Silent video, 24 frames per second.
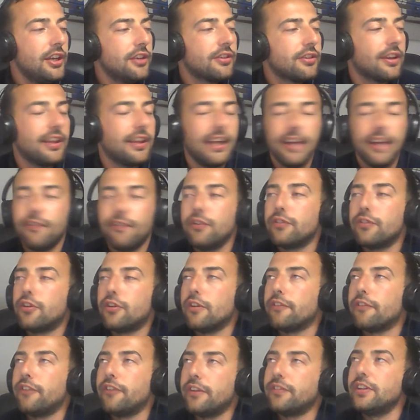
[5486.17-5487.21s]
So I think if you've
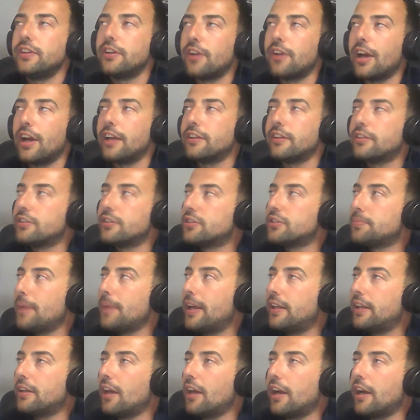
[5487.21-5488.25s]
got 50 grand to
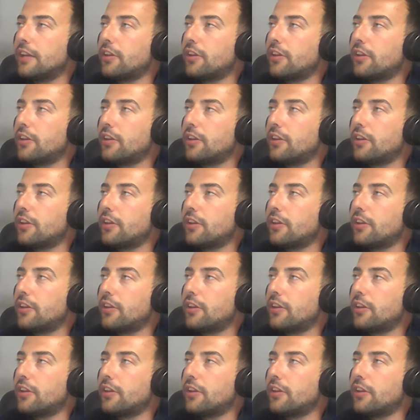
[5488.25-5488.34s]
spend,